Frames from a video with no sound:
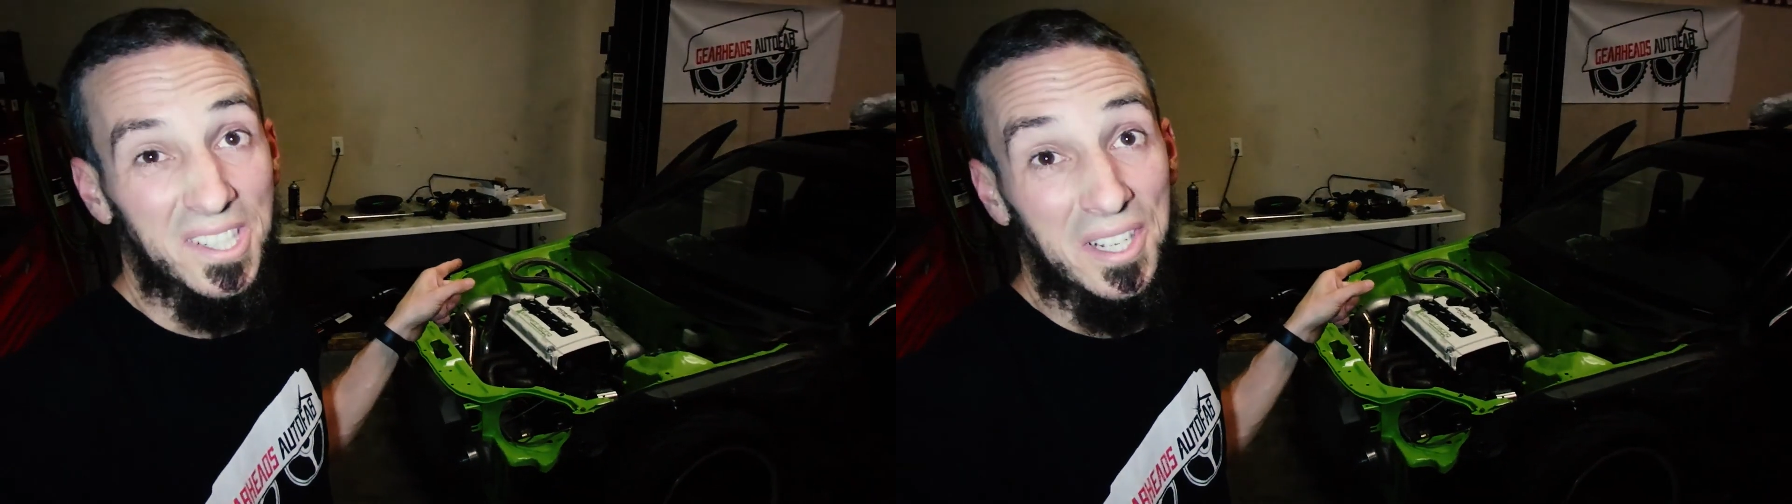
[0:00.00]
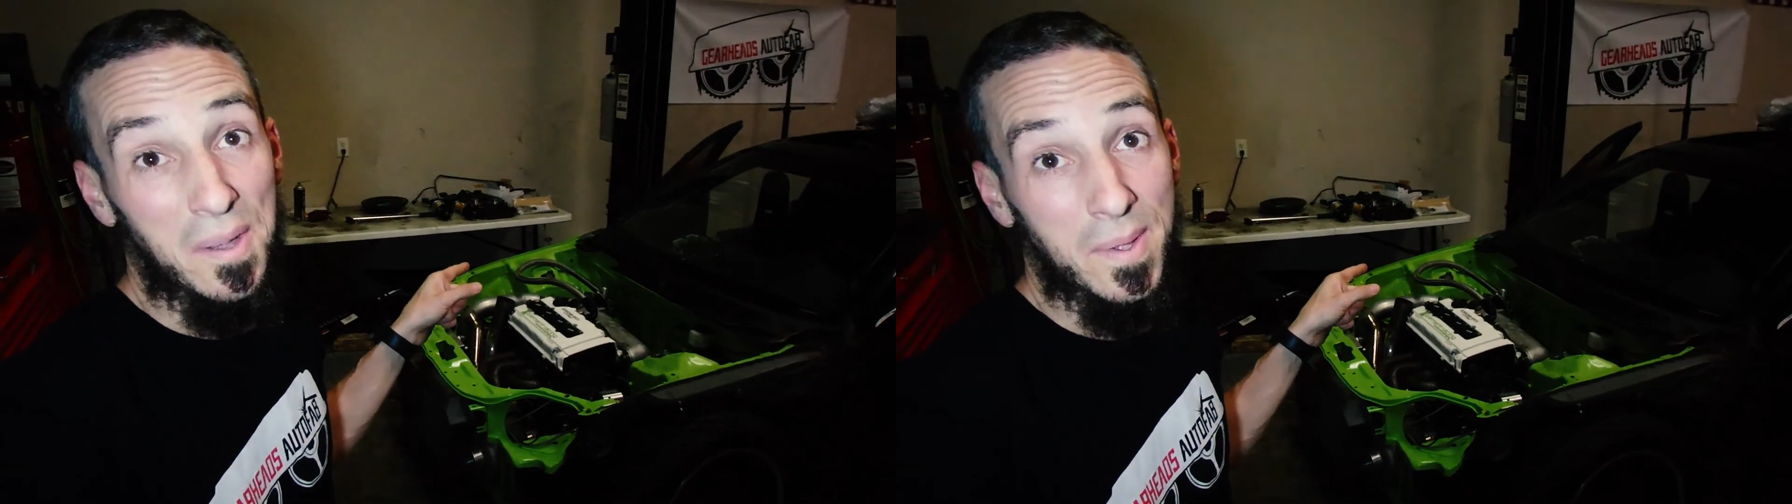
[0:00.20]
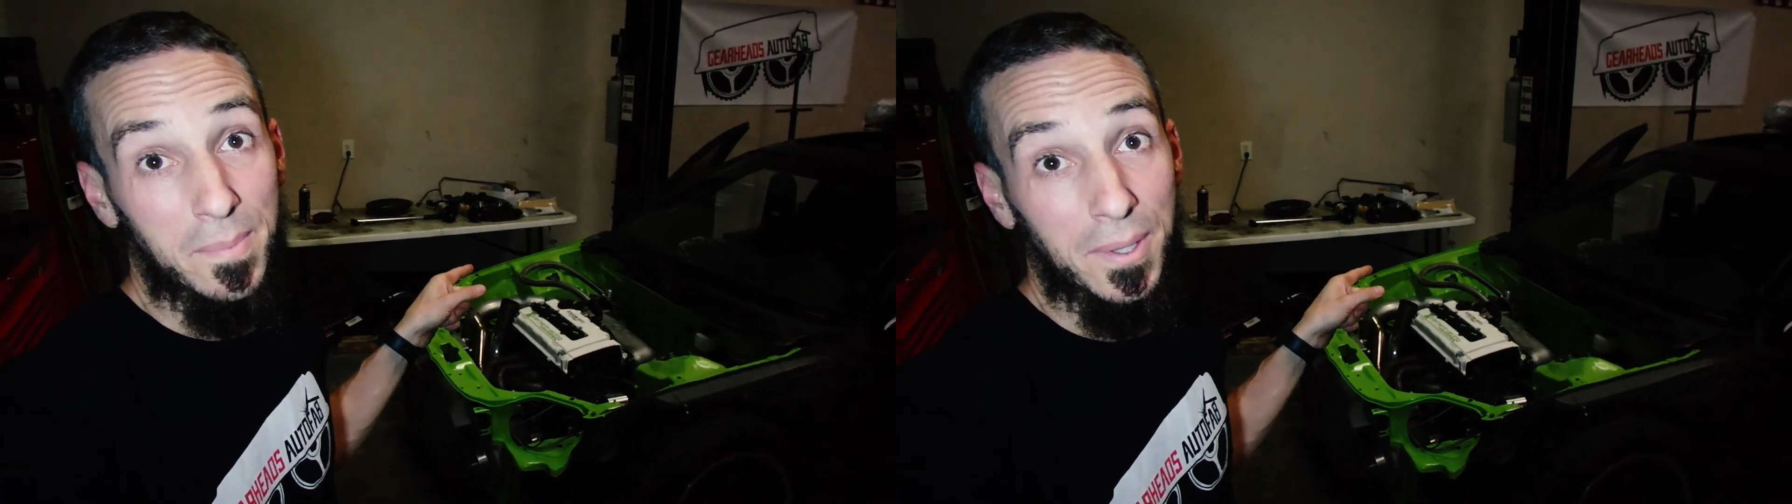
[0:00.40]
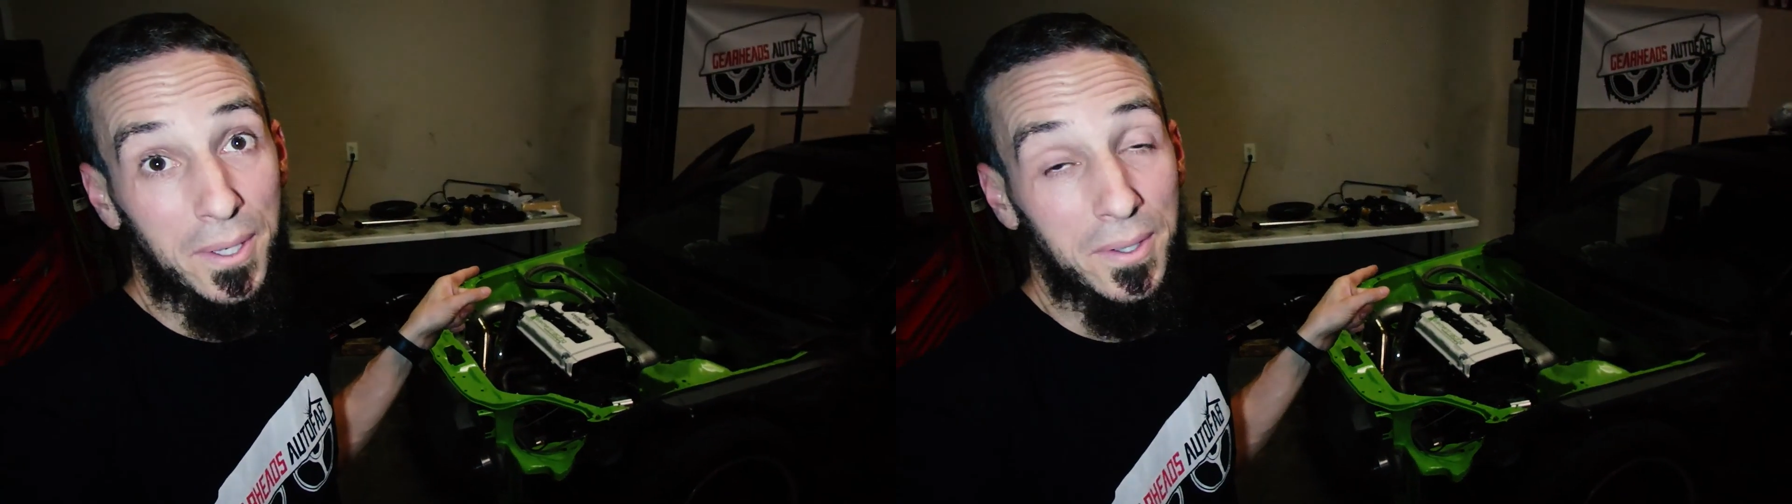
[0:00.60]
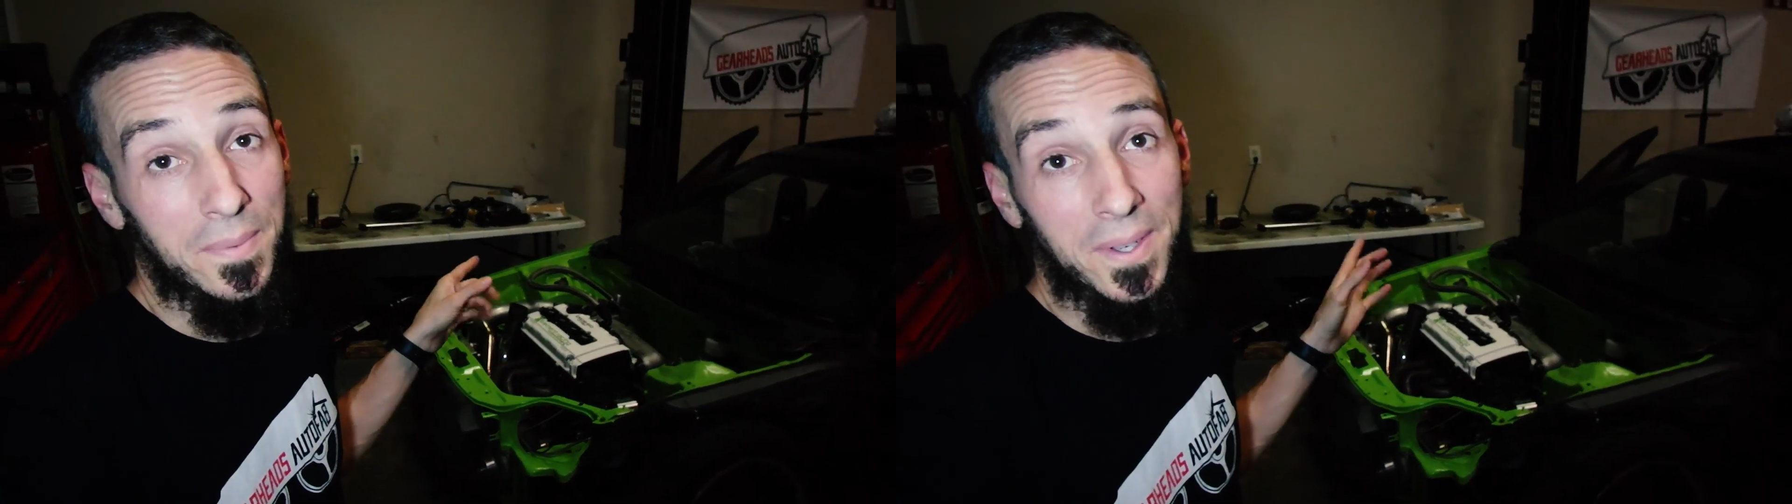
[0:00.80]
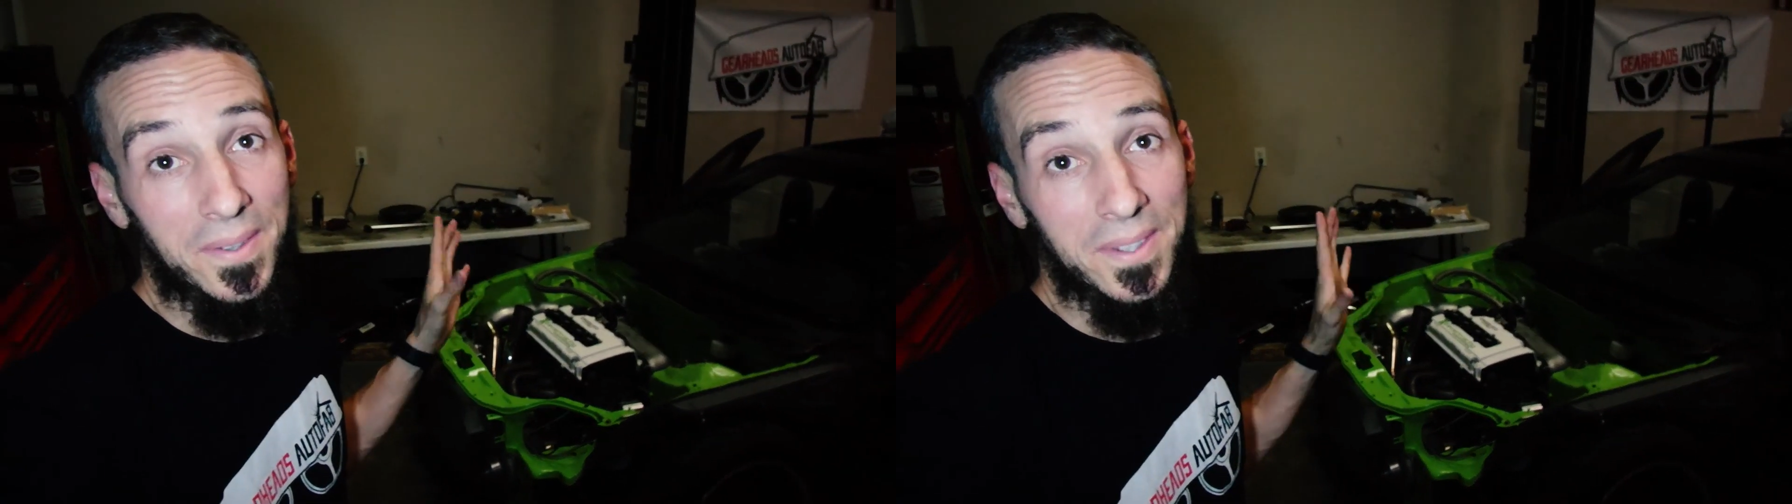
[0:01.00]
Comment below. I'm not